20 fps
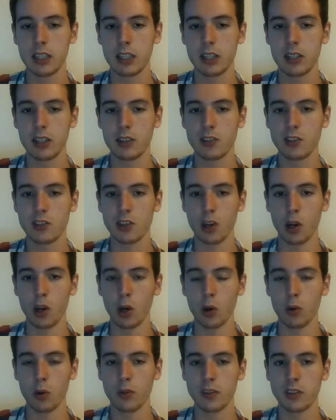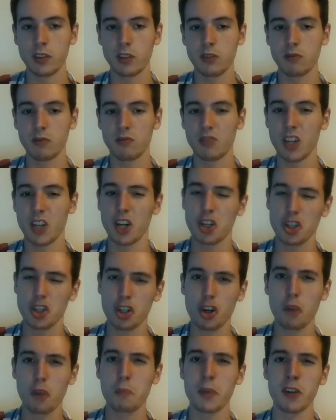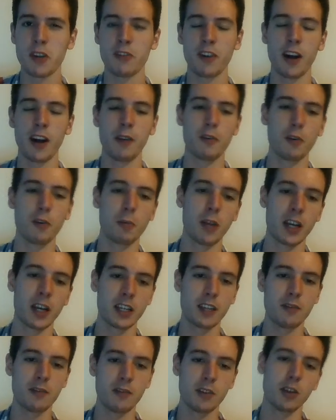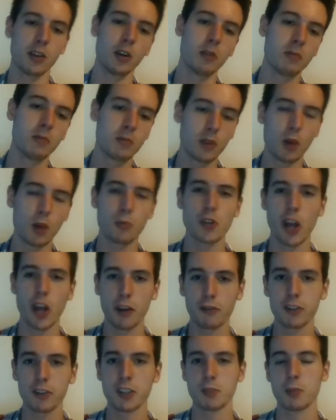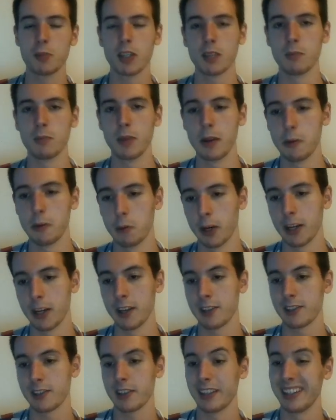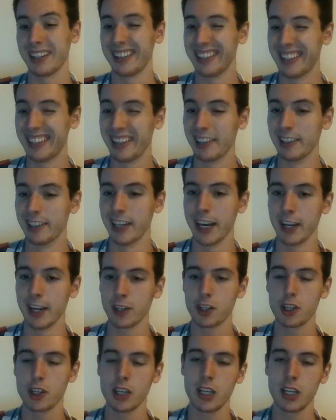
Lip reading: So that should be fine for black, even though objectively speaking maybe white has little edge.